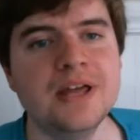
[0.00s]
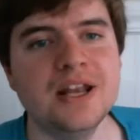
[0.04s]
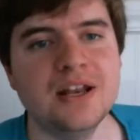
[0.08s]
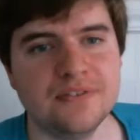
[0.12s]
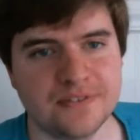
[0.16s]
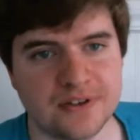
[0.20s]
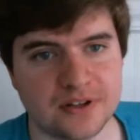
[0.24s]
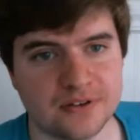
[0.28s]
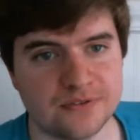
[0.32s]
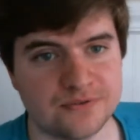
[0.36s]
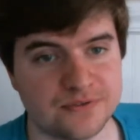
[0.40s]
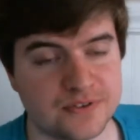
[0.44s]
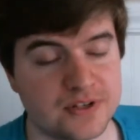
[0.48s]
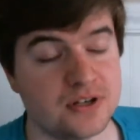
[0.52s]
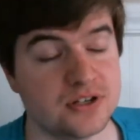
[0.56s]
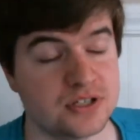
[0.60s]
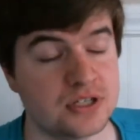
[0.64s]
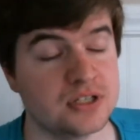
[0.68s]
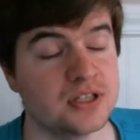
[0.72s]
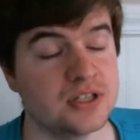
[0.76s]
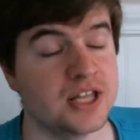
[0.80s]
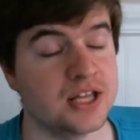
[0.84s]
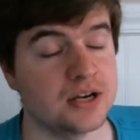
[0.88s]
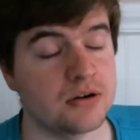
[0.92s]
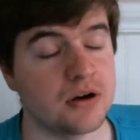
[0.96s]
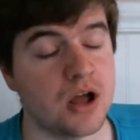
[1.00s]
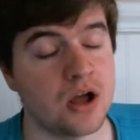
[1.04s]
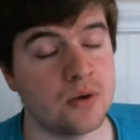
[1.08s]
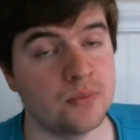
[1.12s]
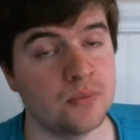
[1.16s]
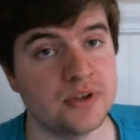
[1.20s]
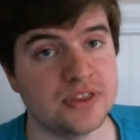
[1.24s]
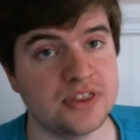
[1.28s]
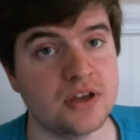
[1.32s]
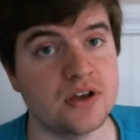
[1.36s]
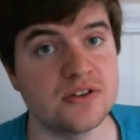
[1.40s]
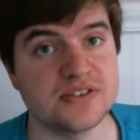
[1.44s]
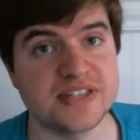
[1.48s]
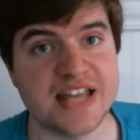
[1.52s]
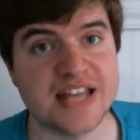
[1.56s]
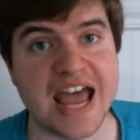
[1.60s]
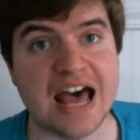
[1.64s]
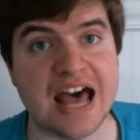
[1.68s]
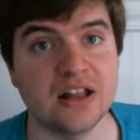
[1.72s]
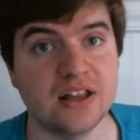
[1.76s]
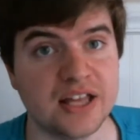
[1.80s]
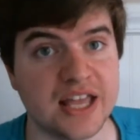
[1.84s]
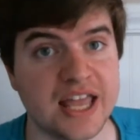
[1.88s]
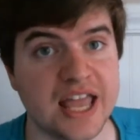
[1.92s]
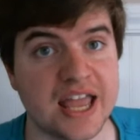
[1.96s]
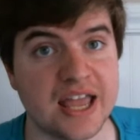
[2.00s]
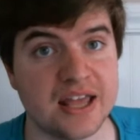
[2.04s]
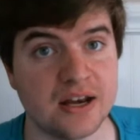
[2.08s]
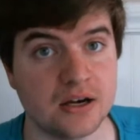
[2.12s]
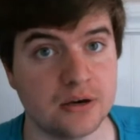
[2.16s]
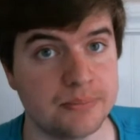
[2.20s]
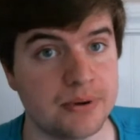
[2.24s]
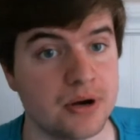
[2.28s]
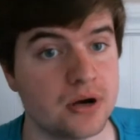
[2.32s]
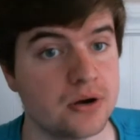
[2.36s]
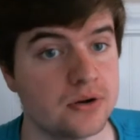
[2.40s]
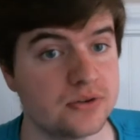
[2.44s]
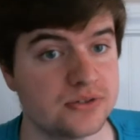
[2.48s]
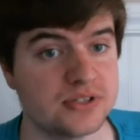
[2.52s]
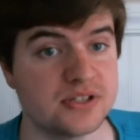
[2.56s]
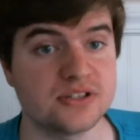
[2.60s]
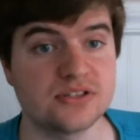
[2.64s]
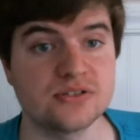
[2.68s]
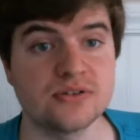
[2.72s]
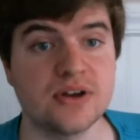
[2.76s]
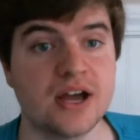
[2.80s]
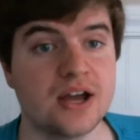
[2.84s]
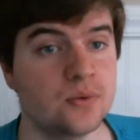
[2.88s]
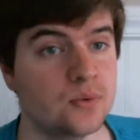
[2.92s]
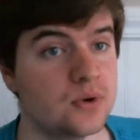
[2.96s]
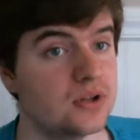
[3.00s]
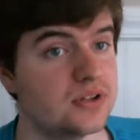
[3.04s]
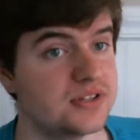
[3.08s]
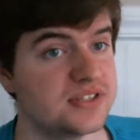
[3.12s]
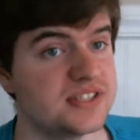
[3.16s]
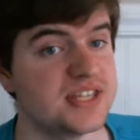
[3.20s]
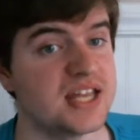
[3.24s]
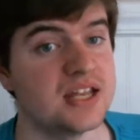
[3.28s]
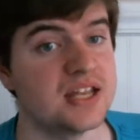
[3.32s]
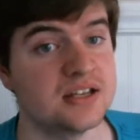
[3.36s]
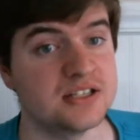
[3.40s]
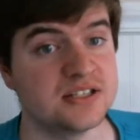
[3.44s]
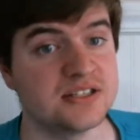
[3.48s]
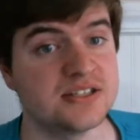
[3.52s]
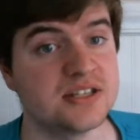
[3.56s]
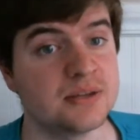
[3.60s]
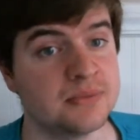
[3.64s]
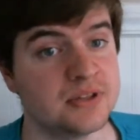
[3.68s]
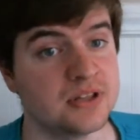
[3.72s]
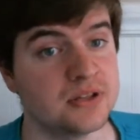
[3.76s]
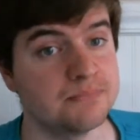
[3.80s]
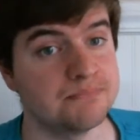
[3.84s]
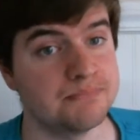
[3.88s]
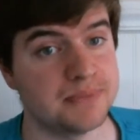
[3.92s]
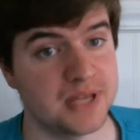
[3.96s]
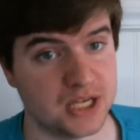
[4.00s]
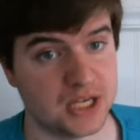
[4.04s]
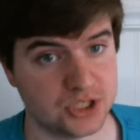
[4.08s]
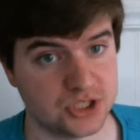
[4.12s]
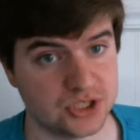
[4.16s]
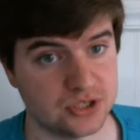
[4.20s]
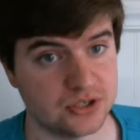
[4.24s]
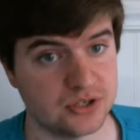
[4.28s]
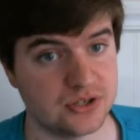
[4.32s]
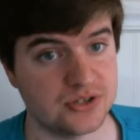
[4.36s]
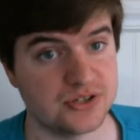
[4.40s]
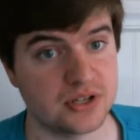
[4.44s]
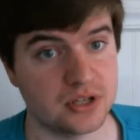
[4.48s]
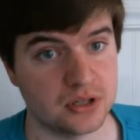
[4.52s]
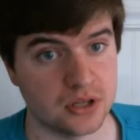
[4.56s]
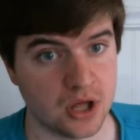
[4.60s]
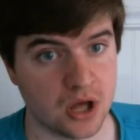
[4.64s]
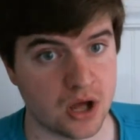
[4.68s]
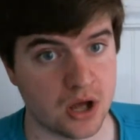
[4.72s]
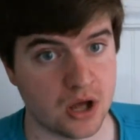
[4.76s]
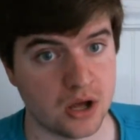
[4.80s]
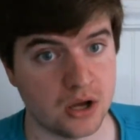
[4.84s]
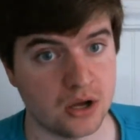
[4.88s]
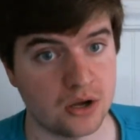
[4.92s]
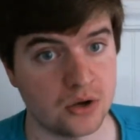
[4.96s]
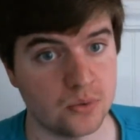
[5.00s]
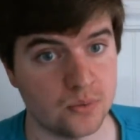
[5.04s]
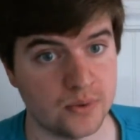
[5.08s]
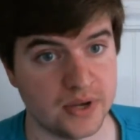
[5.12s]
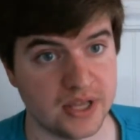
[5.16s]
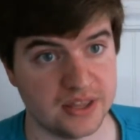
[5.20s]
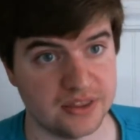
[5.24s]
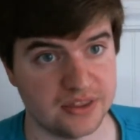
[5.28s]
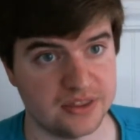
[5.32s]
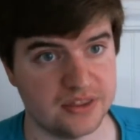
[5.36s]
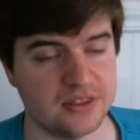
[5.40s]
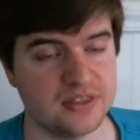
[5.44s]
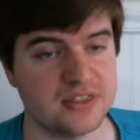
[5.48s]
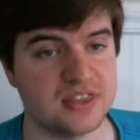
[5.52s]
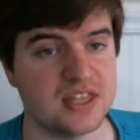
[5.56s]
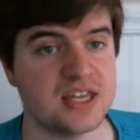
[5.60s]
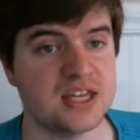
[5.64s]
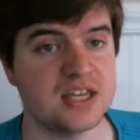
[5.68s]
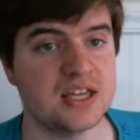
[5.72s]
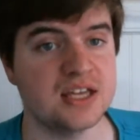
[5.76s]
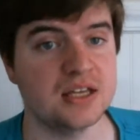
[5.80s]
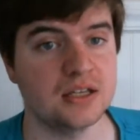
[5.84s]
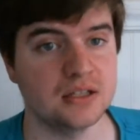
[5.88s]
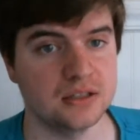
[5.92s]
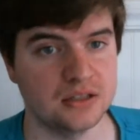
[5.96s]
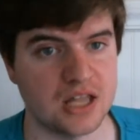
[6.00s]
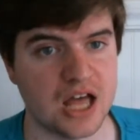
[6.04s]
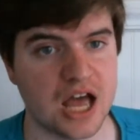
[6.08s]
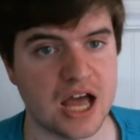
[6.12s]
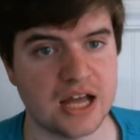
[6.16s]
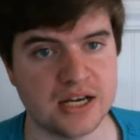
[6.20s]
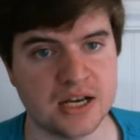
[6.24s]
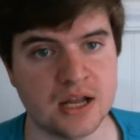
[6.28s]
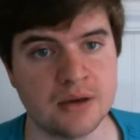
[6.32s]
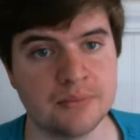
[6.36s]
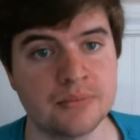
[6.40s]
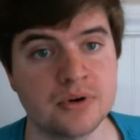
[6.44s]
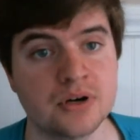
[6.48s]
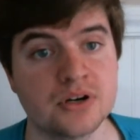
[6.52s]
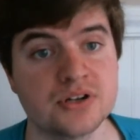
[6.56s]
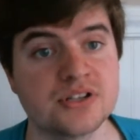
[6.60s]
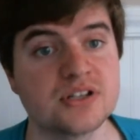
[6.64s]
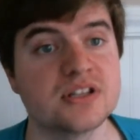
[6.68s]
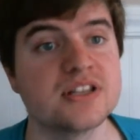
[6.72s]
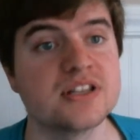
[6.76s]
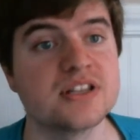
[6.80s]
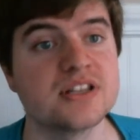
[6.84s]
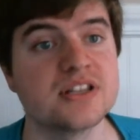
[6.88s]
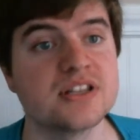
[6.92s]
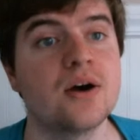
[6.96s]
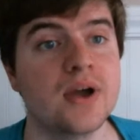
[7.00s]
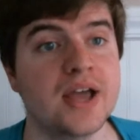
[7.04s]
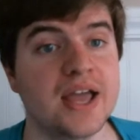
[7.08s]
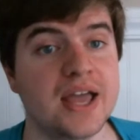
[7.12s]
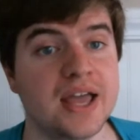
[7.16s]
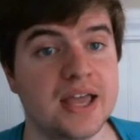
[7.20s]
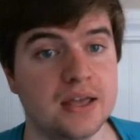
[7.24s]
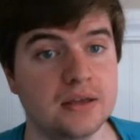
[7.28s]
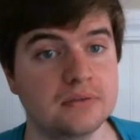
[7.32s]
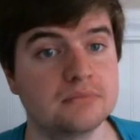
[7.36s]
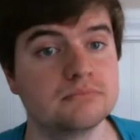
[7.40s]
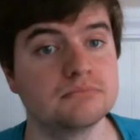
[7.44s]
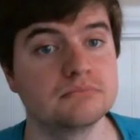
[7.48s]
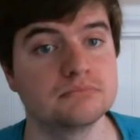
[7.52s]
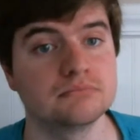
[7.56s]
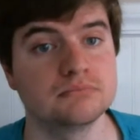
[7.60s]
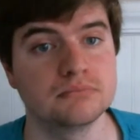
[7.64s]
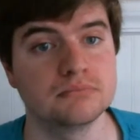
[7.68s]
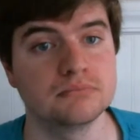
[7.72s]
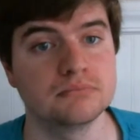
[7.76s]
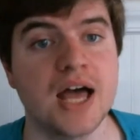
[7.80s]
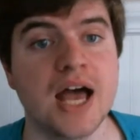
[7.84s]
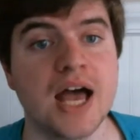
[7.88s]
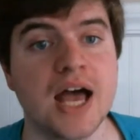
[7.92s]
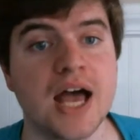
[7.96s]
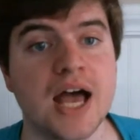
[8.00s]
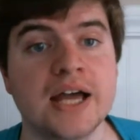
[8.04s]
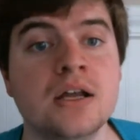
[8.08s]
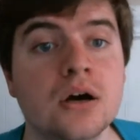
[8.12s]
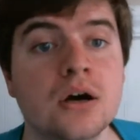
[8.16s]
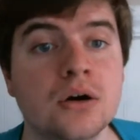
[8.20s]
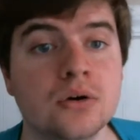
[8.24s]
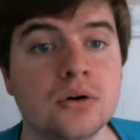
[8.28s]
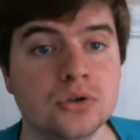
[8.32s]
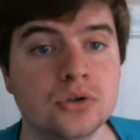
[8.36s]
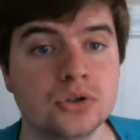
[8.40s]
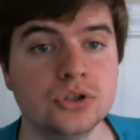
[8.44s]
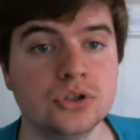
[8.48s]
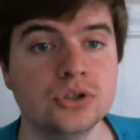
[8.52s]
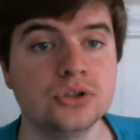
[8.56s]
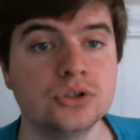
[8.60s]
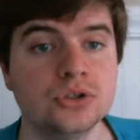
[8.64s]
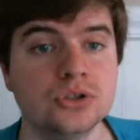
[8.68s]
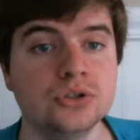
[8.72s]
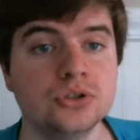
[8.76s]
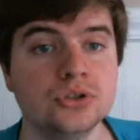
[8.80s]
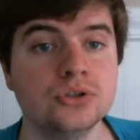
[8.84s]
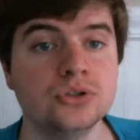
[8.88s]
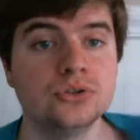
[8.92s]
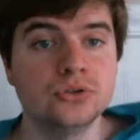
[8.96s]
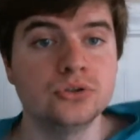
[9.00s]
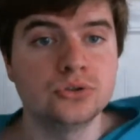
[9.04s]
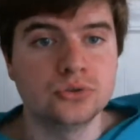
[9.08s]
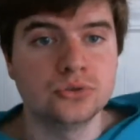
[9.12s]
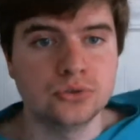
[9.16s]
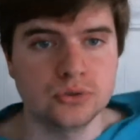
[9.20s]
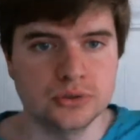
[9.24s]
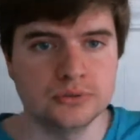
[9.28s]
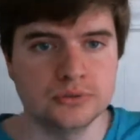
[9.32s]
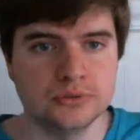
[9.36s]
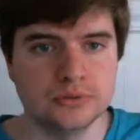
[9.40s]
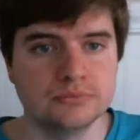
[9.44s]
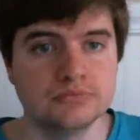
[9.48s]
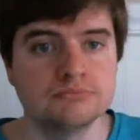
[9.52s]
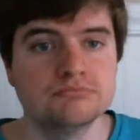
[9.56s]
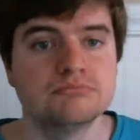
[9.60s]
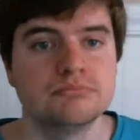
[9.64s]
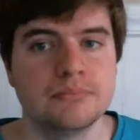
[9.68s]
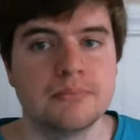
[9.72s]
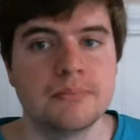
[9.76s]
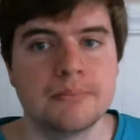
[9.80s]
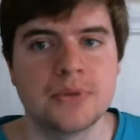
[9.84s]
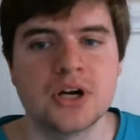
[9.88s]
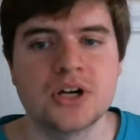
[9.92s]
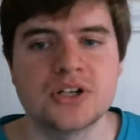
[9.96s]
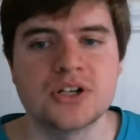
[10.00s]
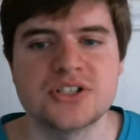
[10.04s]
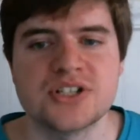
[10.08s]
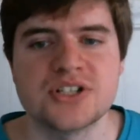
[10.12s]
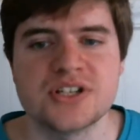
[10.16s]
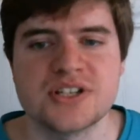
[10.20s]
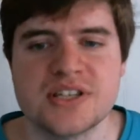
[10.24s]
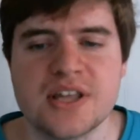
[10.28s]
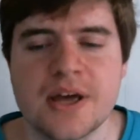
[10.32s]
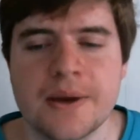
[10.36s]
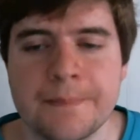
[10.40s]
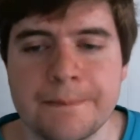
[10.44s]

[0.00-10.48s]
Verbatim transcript: bit of confusion later on with those alligator poses, so I will send some of the pictures along with the lot number so that way I know who purchased them.